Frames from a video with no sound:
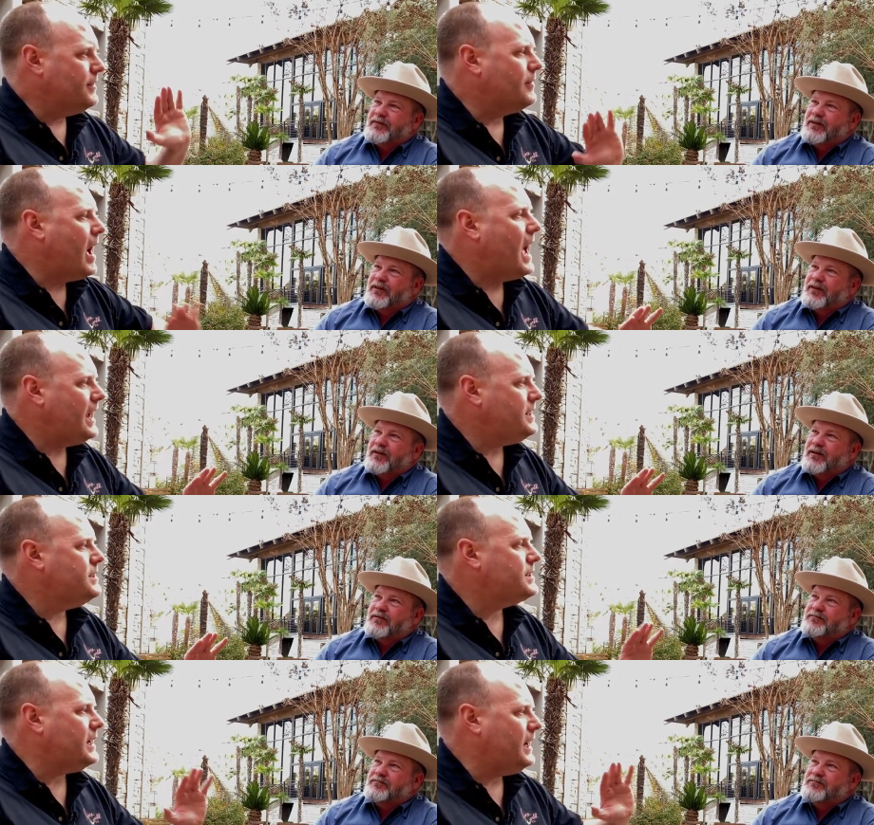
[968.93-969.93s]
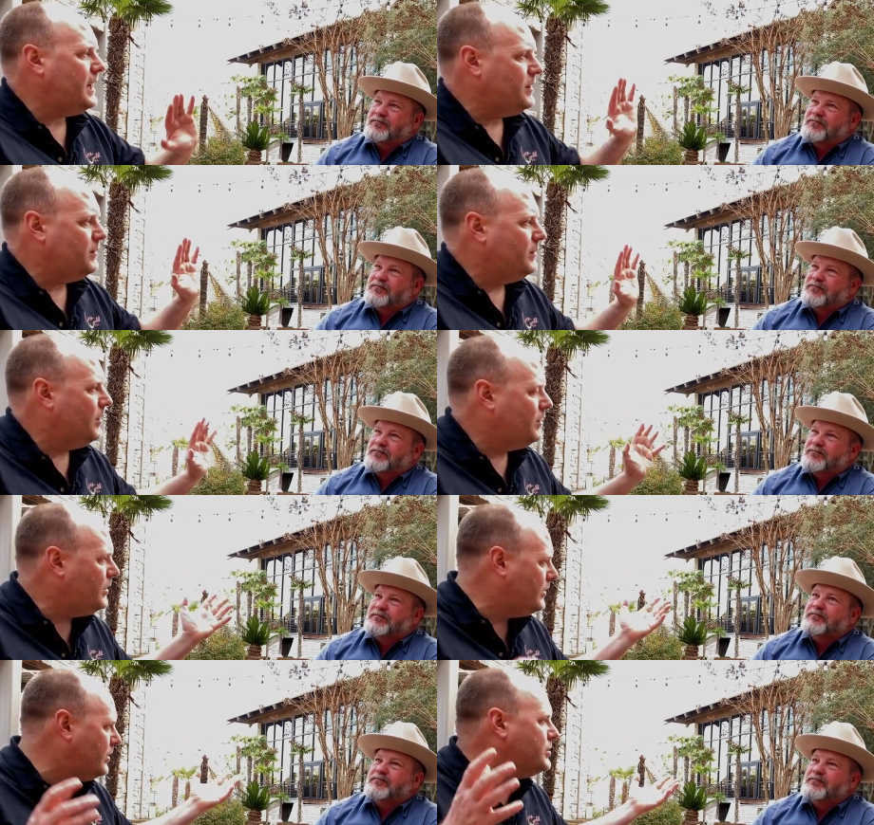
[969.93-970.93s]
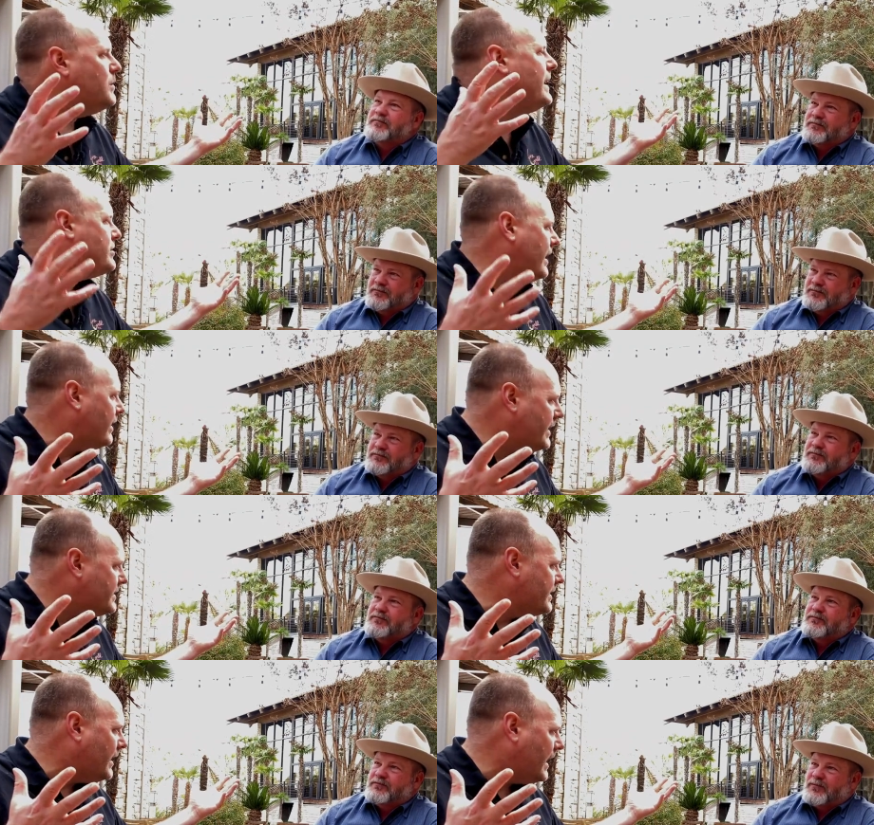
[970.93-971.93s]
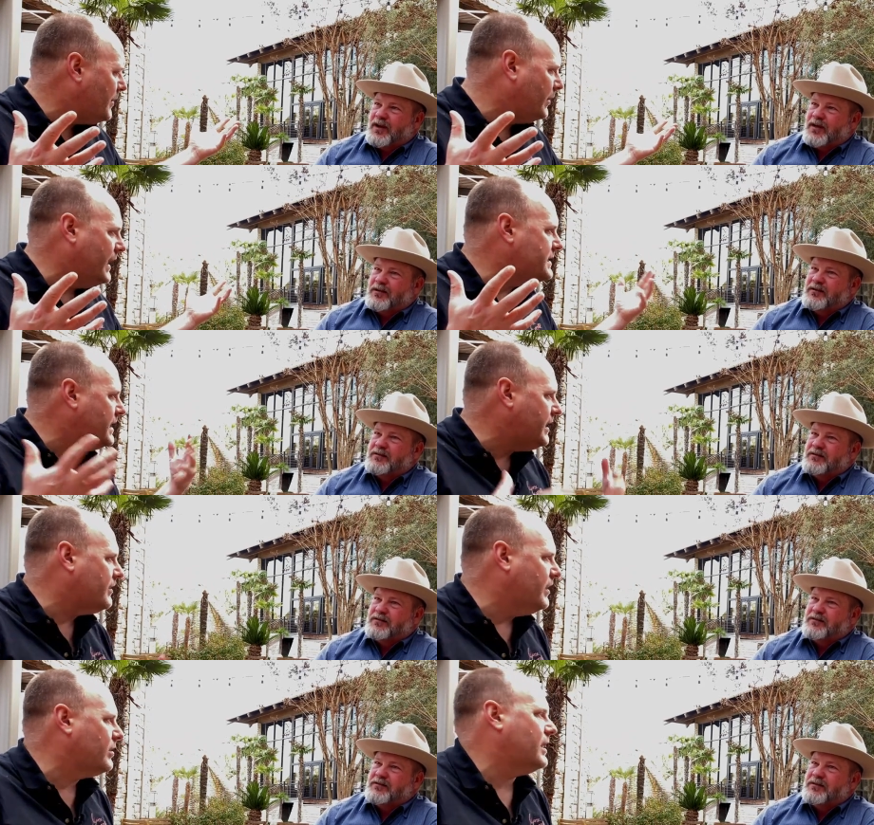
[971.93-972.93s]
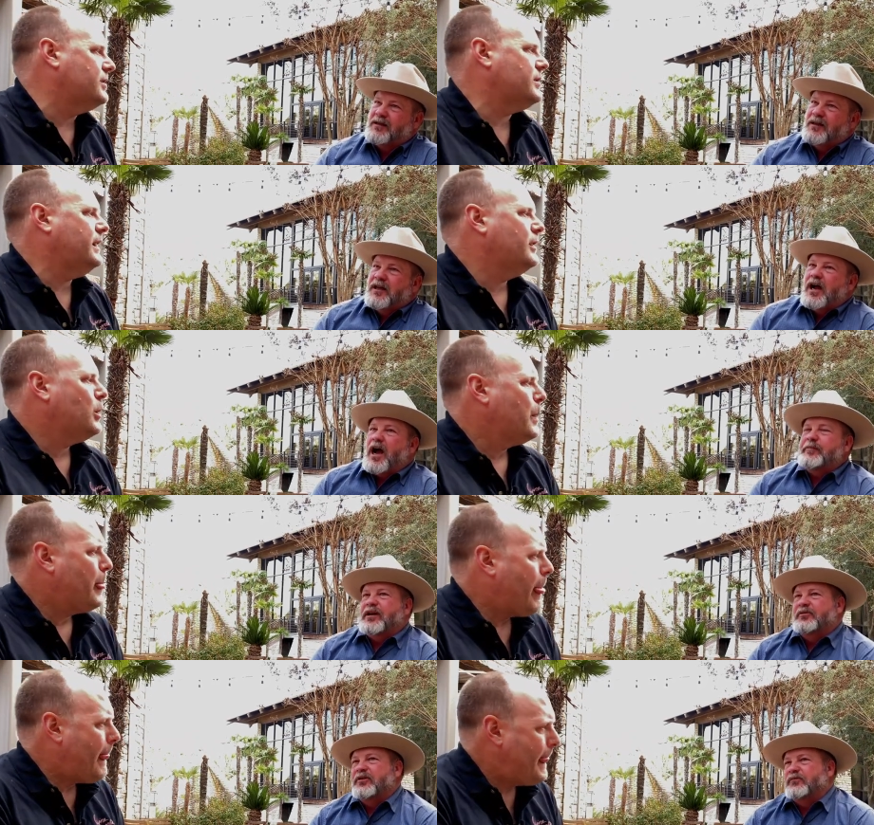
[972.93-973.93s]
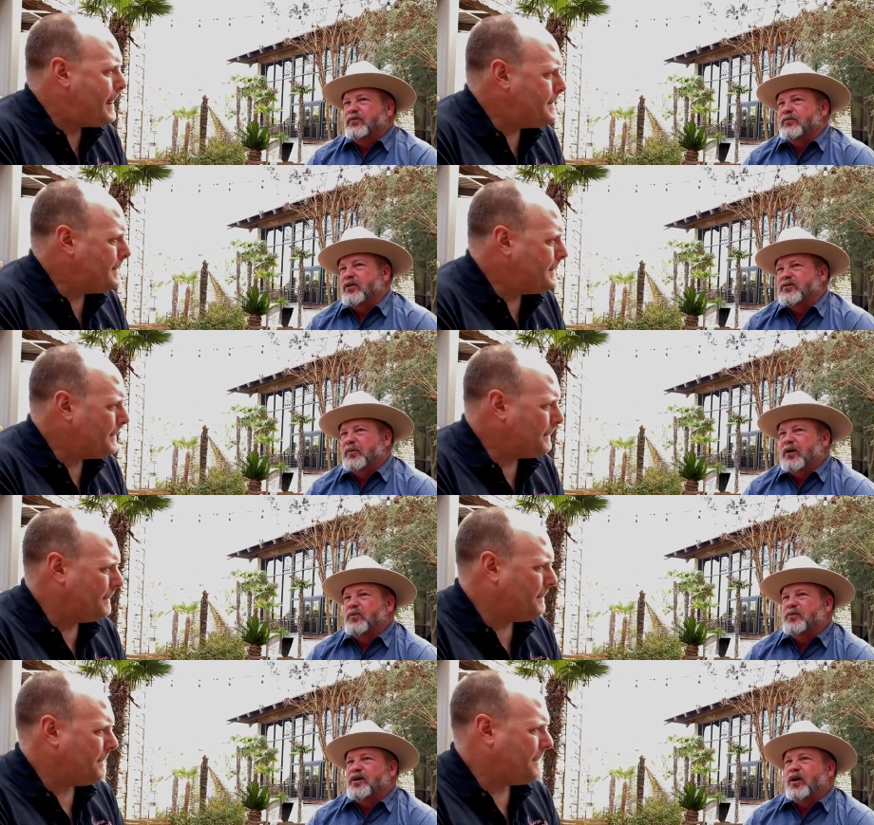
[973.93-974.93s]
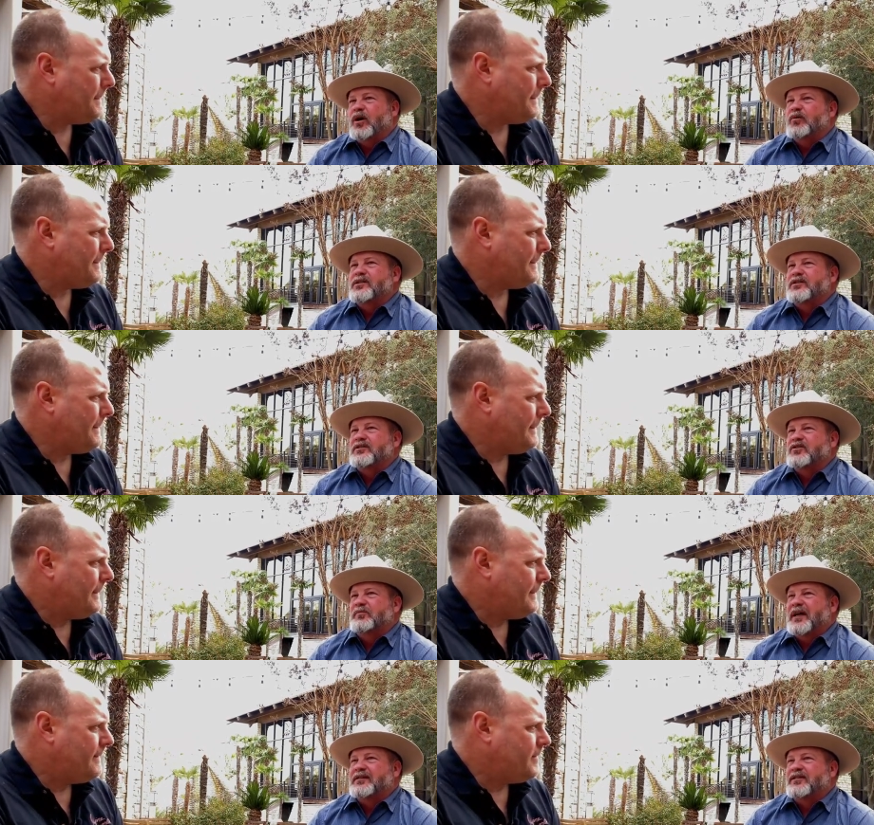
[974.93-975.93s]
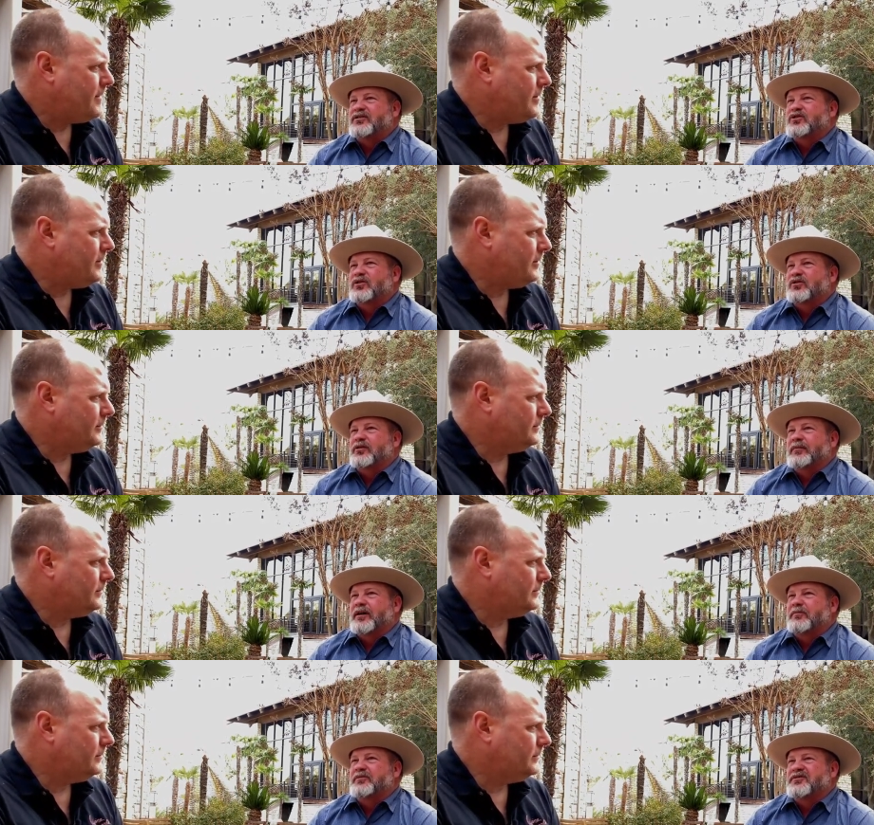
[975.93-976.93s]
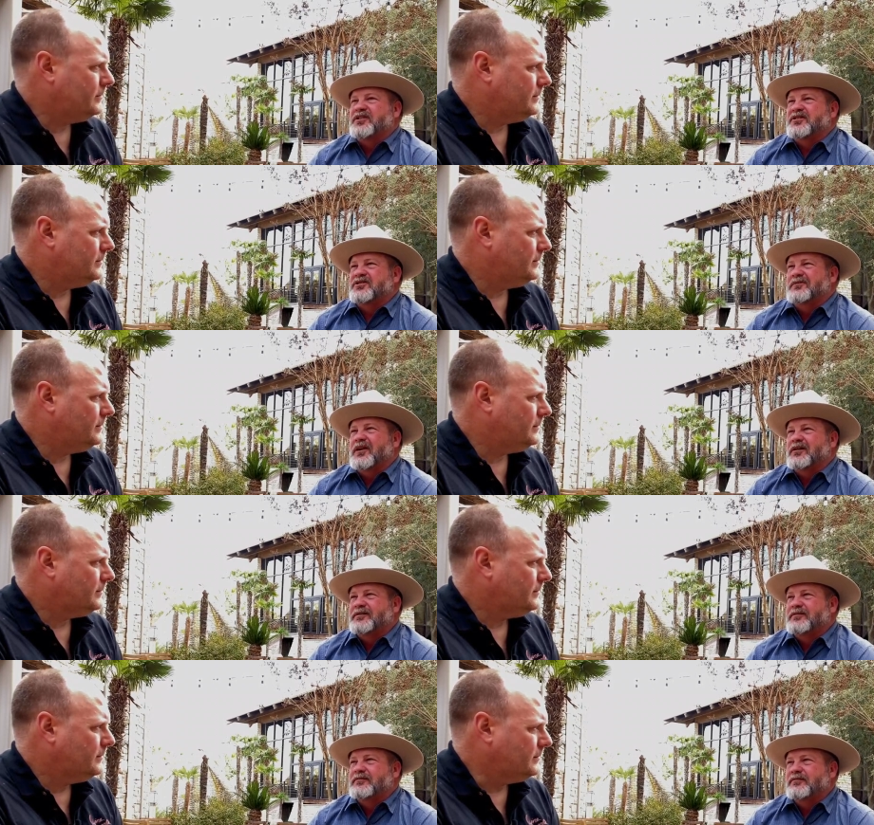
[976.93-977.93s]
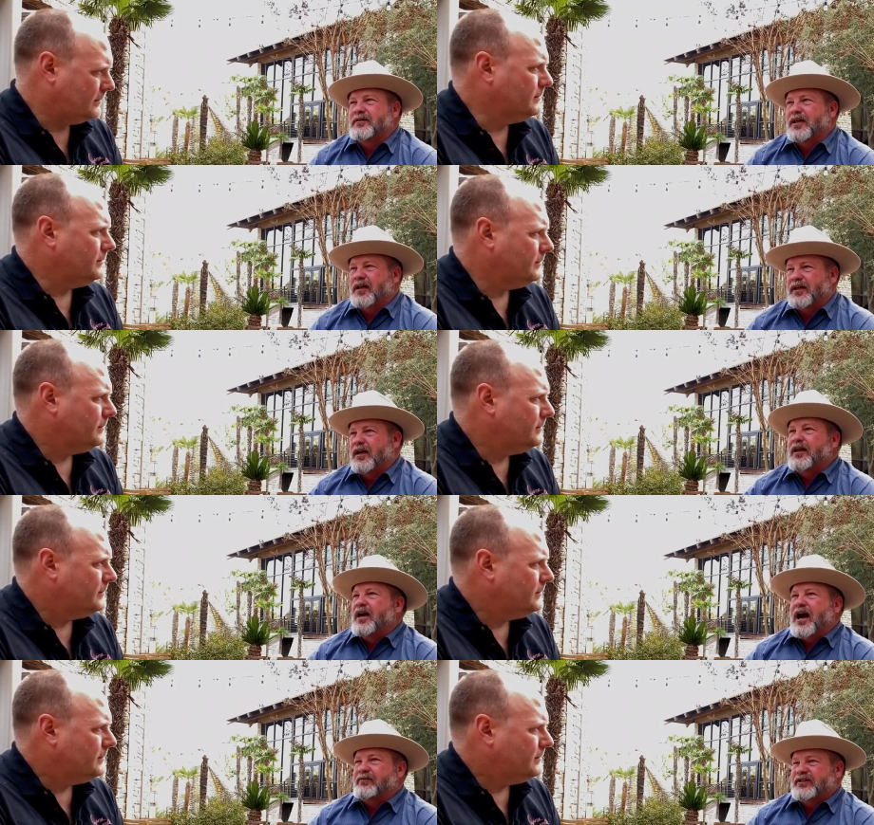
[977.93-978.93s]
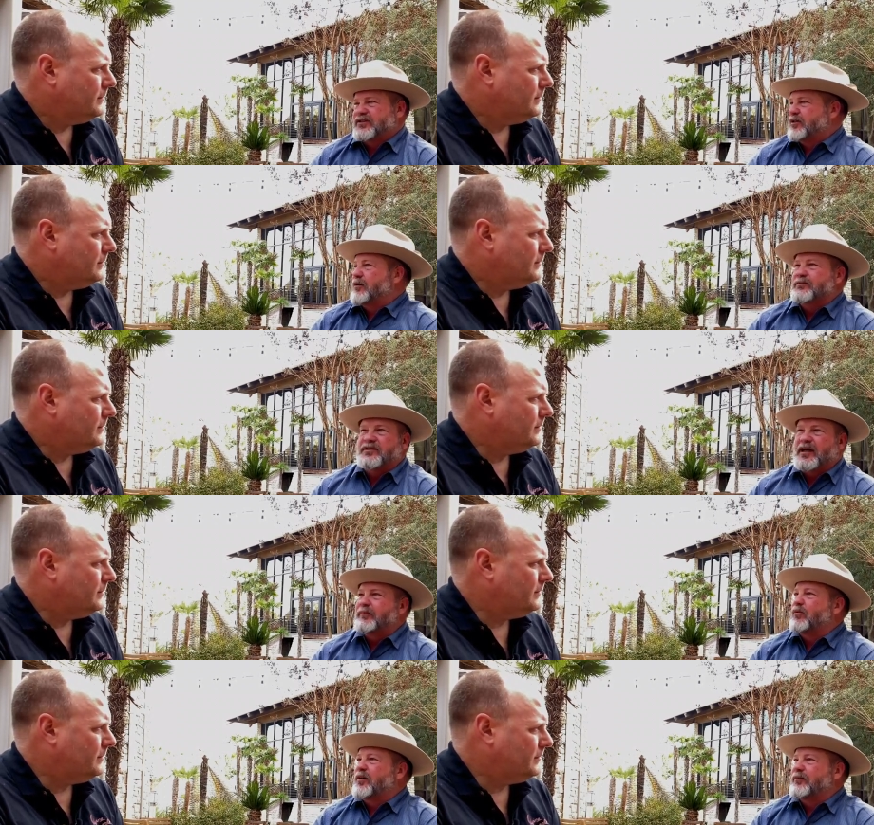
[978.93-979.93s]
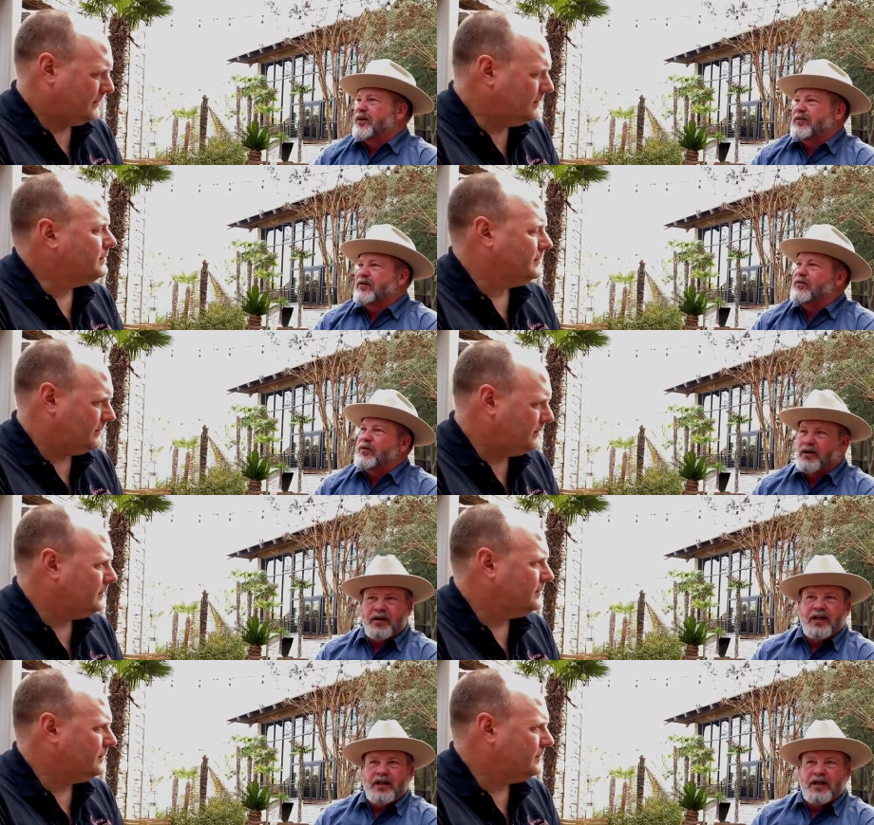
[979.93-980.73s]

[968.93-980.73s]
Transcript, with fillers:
Speaker 1: vines in the two major areas in the high plains and here in the hill country? I mean, I think for the most part, we
Speaker 2: always expect a certain amount of percentage of loss. Like, I've just come to that point in my career where